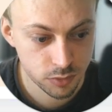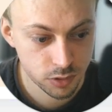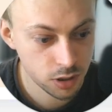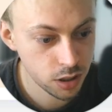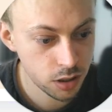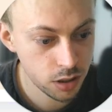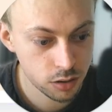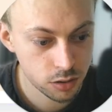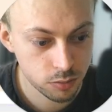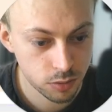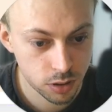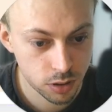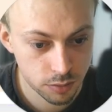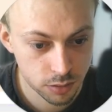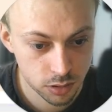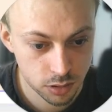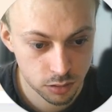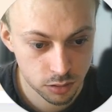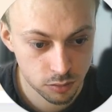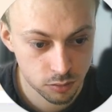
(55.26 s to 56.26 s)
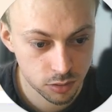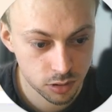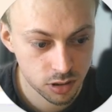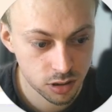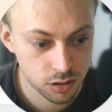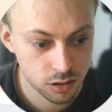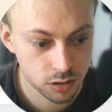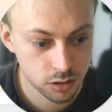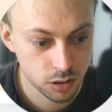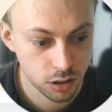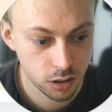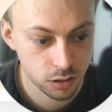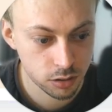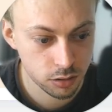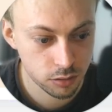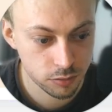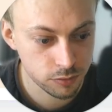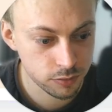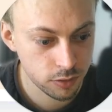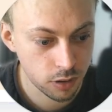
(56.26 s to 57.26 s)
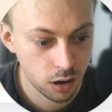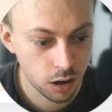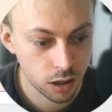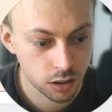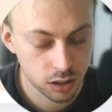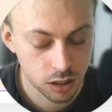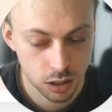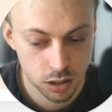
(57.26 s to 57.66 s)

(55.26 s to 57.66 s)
these whatever they, this kind of art